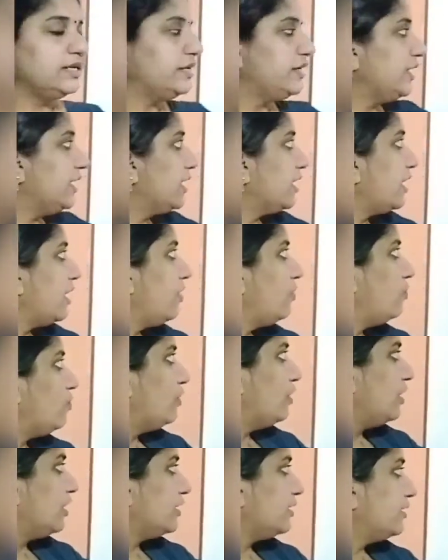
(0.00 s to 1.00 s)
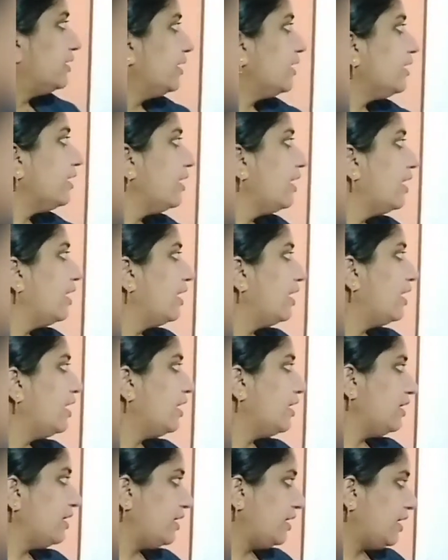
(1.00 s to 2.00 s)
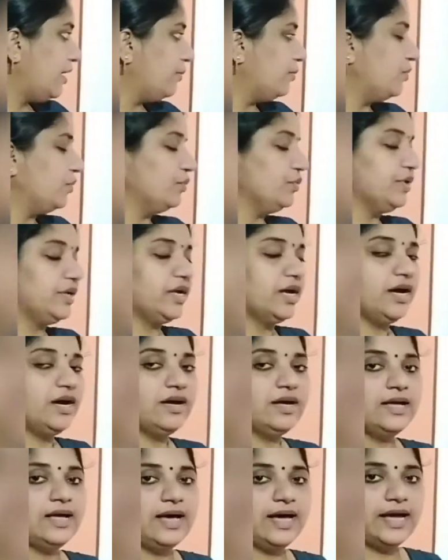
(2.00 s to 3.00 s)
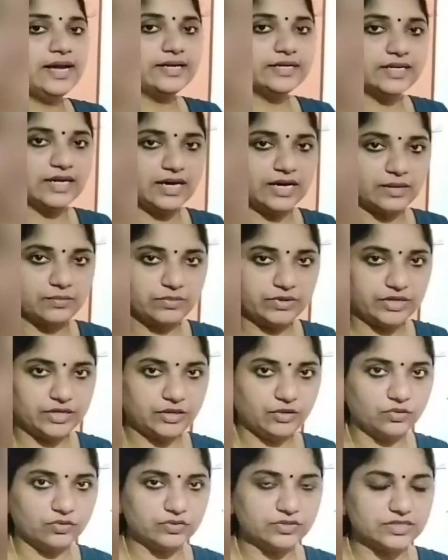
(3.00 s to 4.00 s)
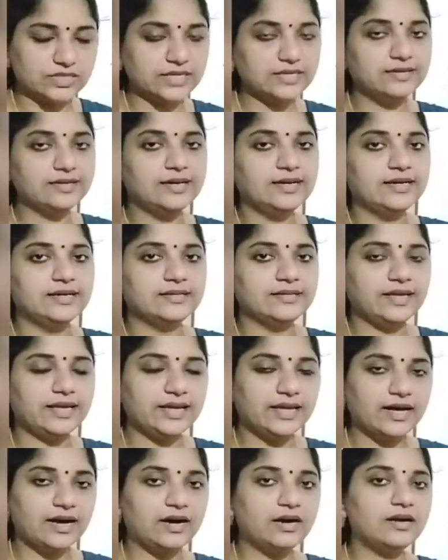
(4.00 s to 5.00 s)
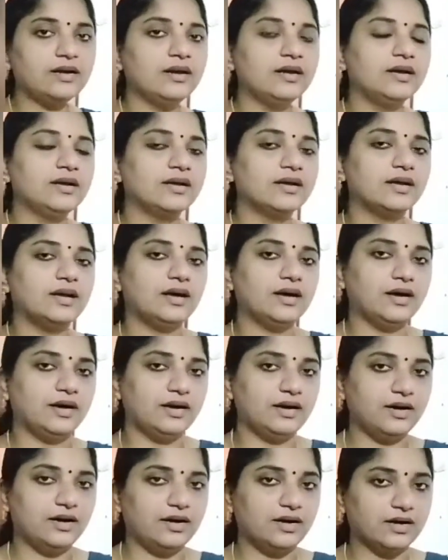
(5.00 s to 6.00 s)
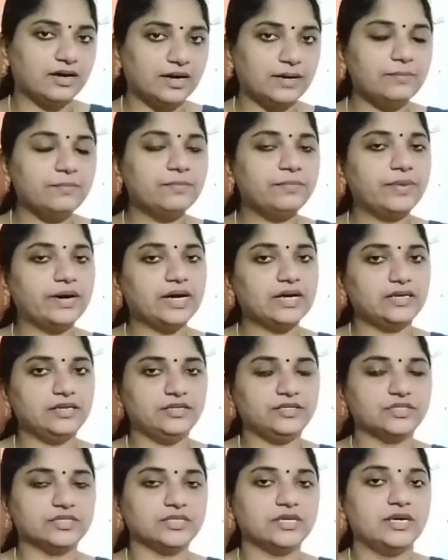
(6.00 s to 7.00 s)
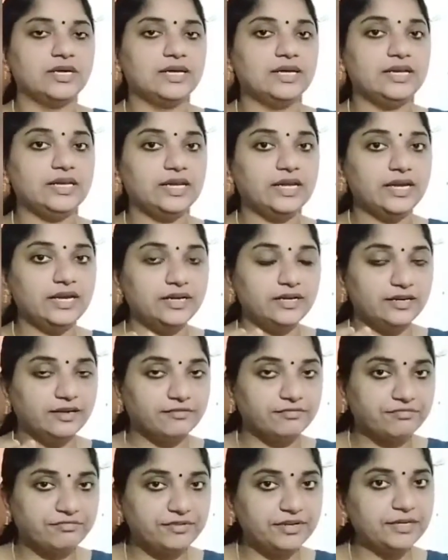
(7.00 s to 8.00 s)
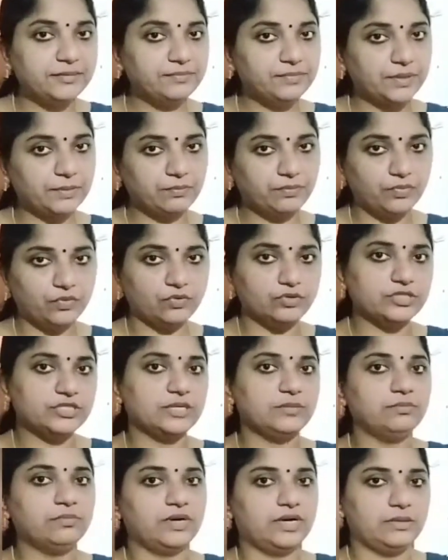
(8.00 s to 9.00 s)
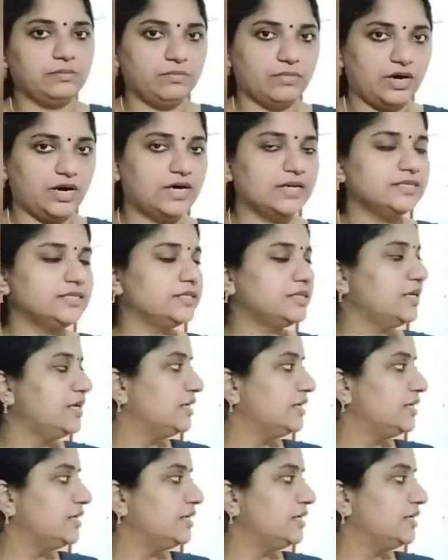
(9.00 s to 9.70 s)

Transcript: Here, water, ammonia and carbon dioxide, they are combined in a definite proportion by mass.